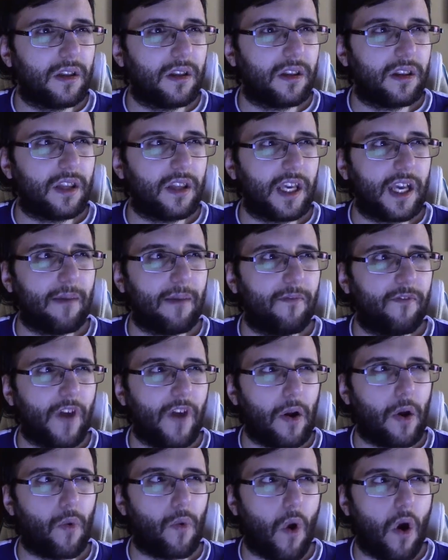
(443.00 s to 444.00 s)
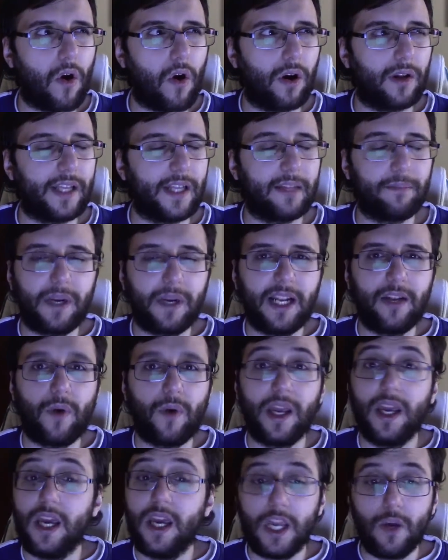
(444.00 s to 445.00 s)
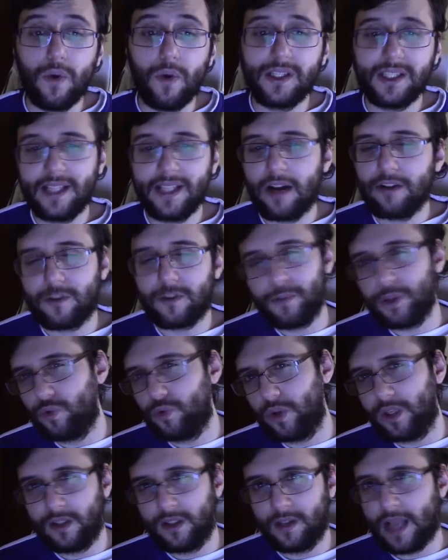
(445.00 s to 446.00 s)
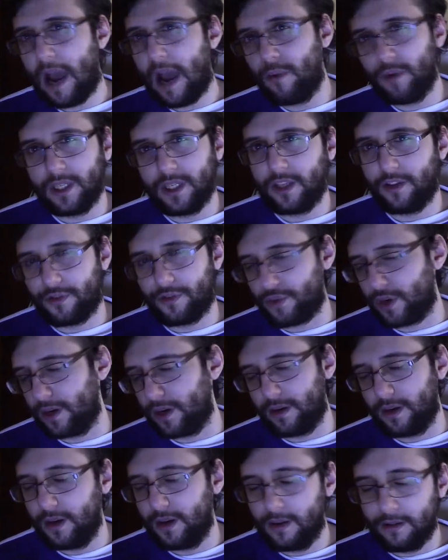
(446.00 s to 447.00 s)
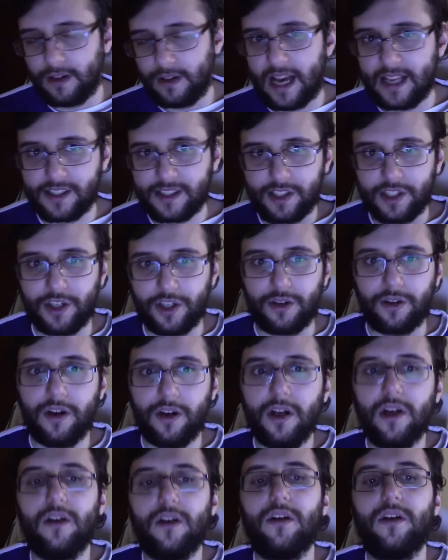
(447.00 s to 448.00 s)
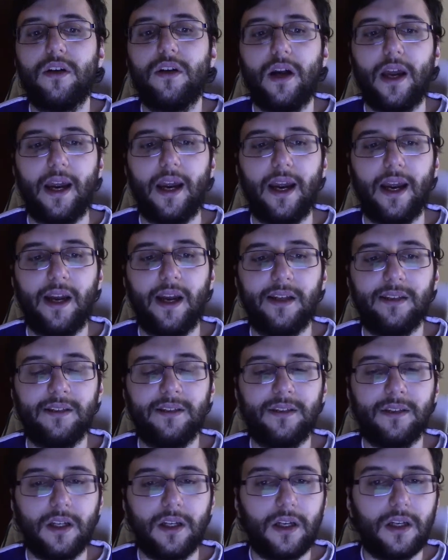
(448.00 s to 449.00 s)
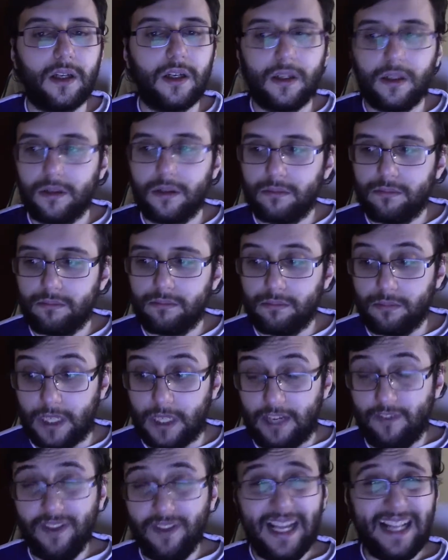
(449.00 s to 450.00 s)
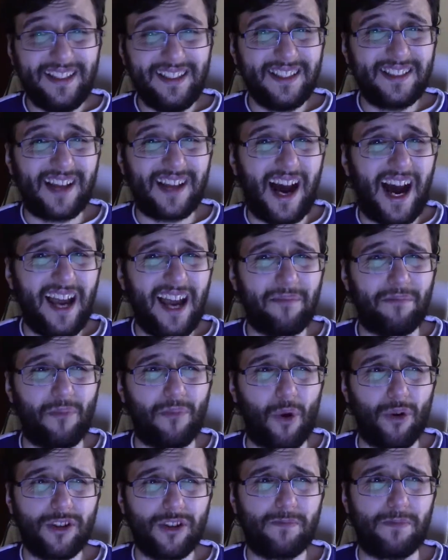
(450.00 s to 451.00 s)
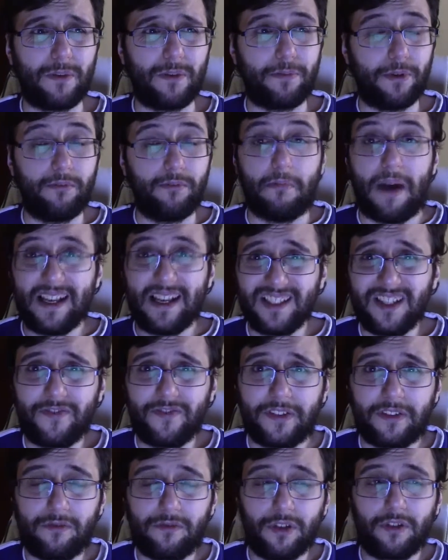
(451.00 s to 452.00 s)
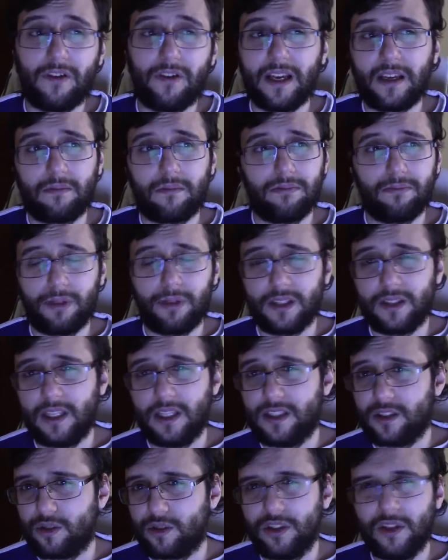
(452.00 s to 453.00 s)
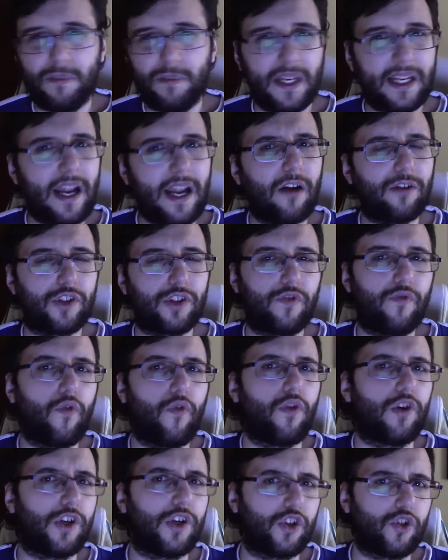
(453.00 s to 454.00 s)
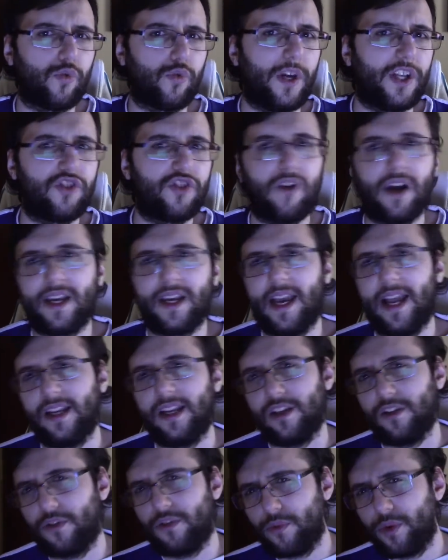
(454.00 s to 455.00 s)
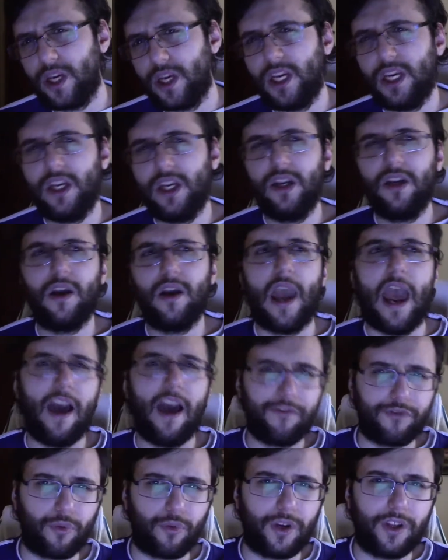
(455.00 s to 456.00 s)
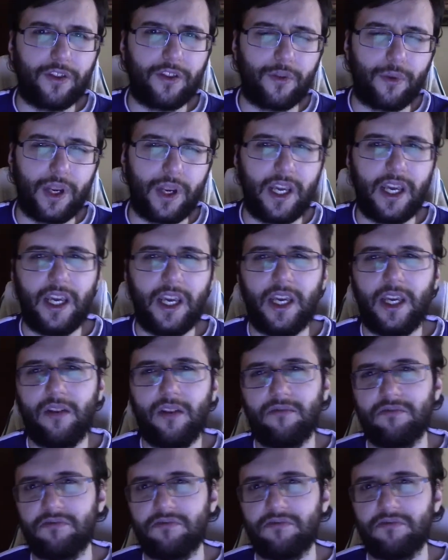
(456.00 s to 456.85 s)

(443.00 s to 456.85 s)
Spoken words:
think I'm very wrong on that. But anyway, it was announced between now and E3 last year. And even at the time, most people, myself included, like, but it's going to be announced for the Switch, like, at E3, after E3,